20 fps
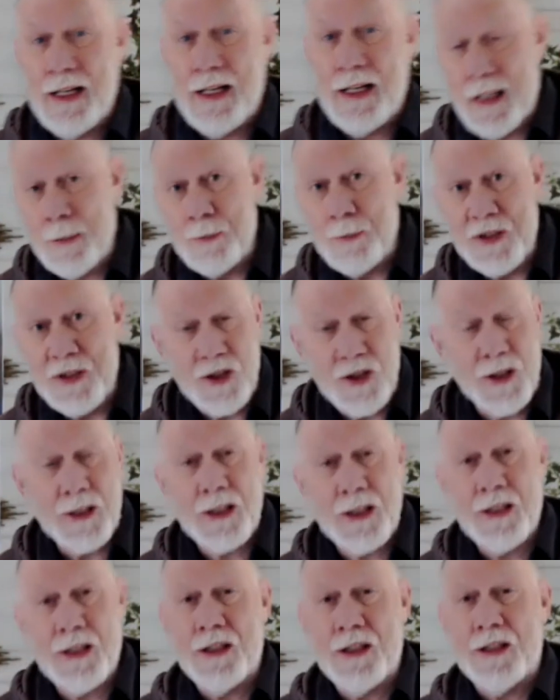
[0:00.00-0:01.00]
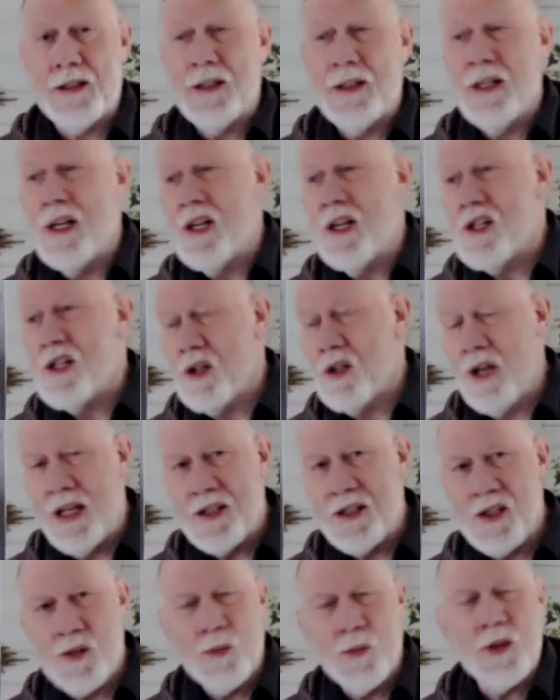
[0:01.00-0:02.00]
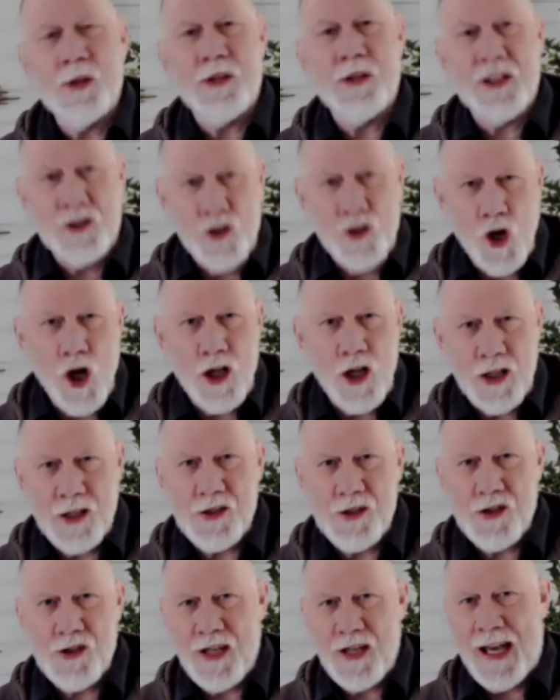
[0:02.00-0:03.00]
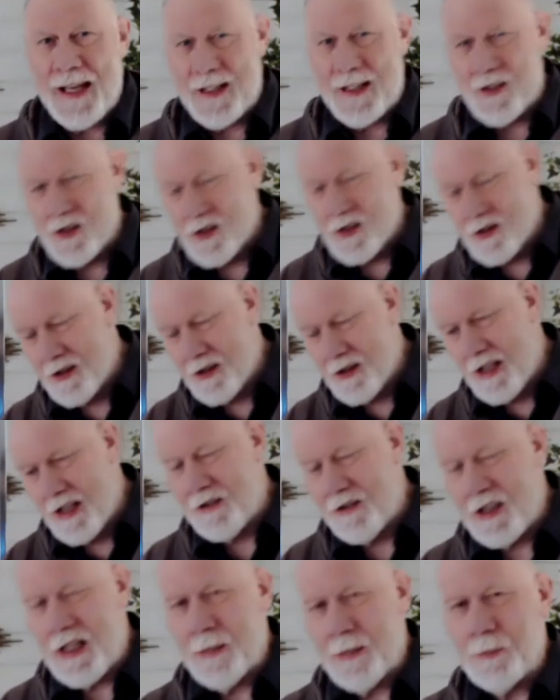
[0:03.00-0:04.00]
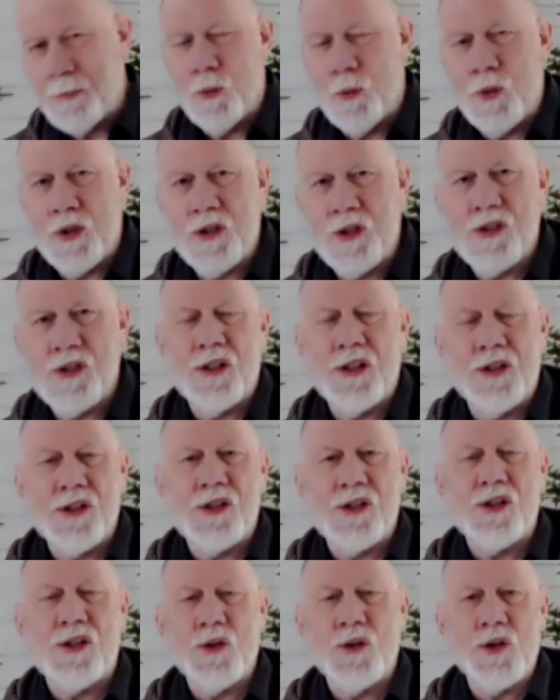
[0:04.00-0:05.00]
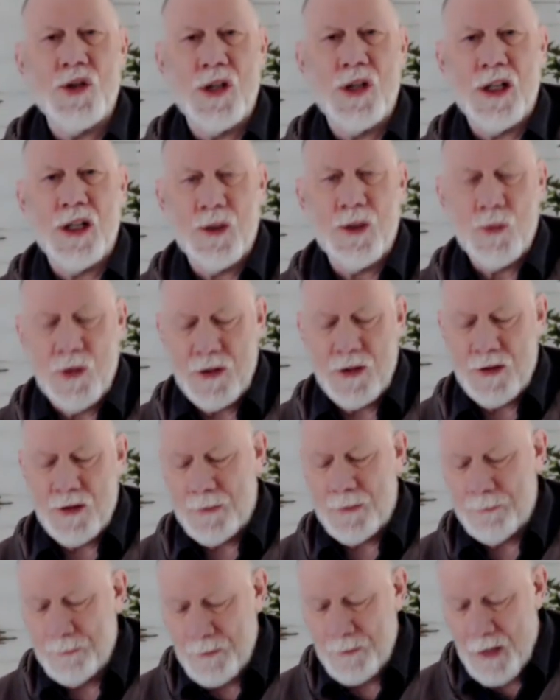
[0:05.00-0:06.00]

in particular. So I just want to acknowledge that and just give a couple of words that are associated with it.